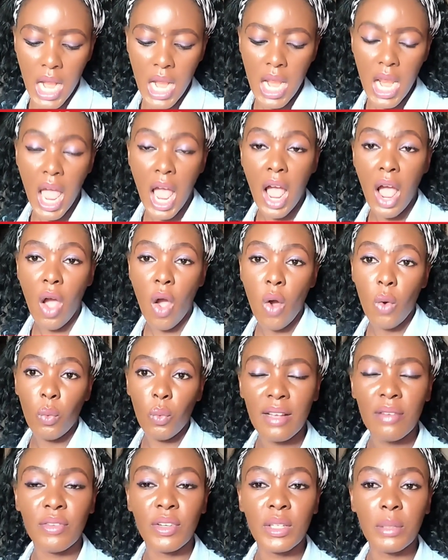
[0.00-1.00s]
Now,
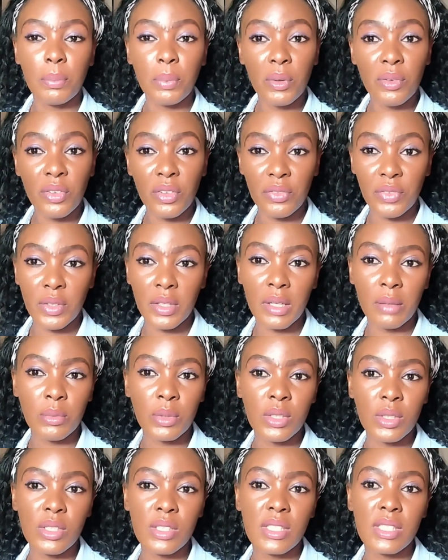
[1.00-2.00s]
for the proof of fund, I'm
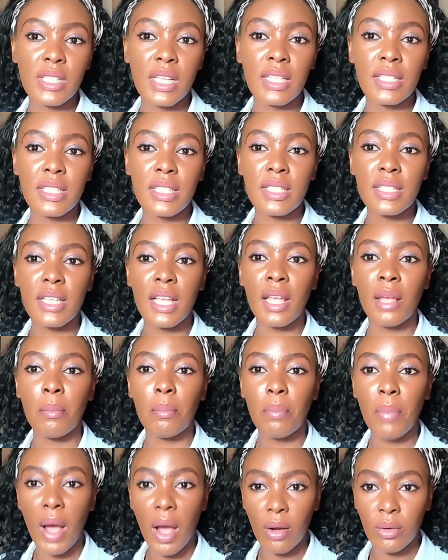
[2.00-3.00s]
going to state it in
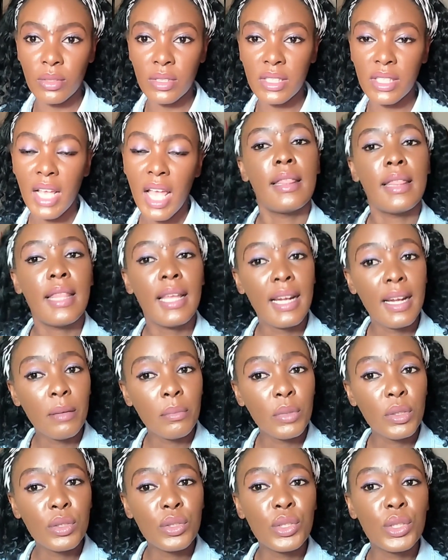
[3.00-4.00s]
pounds. Then
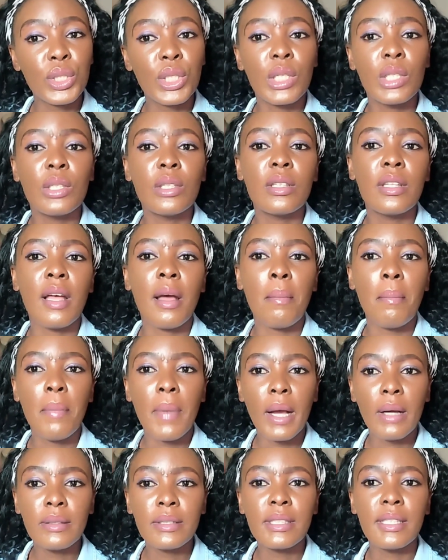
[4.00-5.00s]
I'm going to show you the
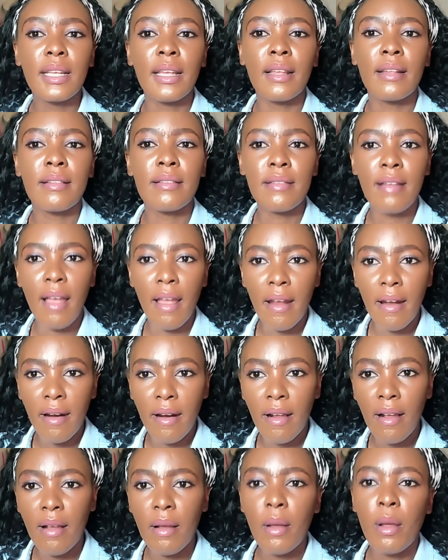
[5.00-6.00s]
amount in
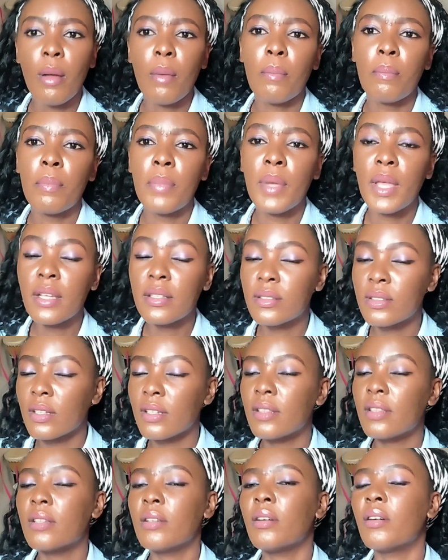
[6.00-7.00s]
Naira based
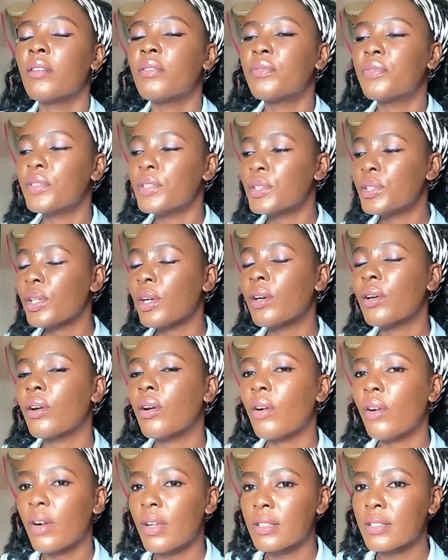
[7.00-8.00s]
on the official
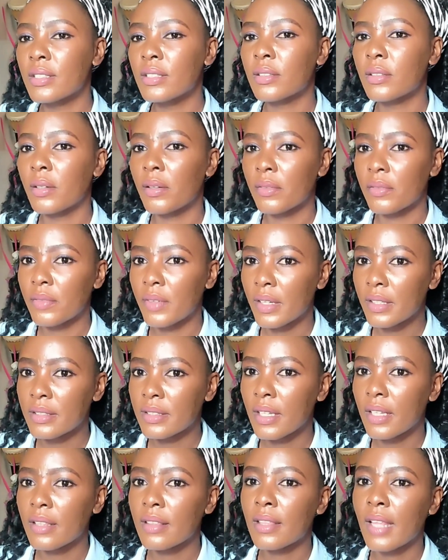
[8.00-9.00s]
currency
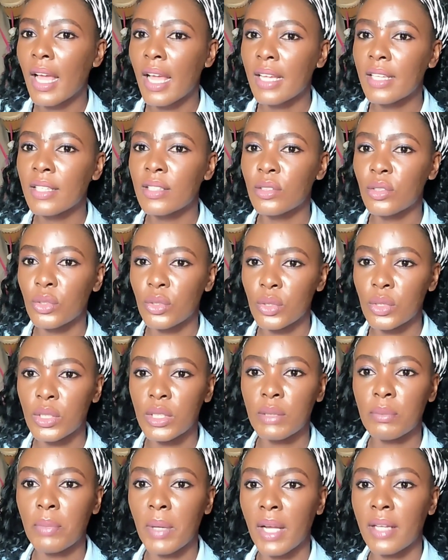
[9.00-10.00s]
converter that is
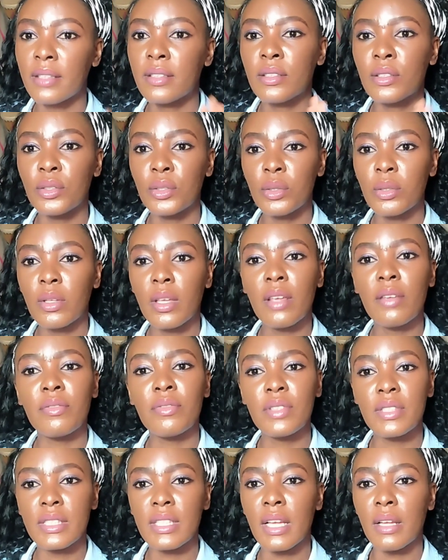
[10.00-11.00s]
used by the UK
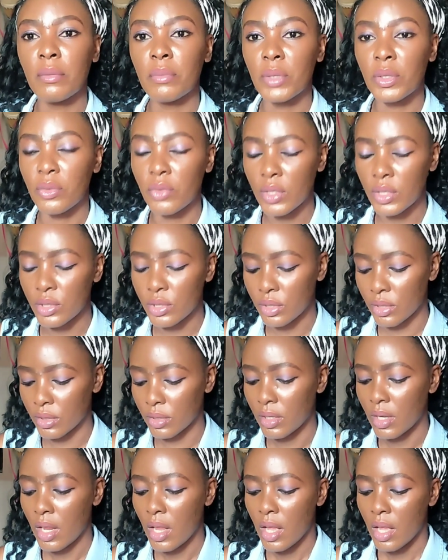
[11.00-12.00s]
visa immigration.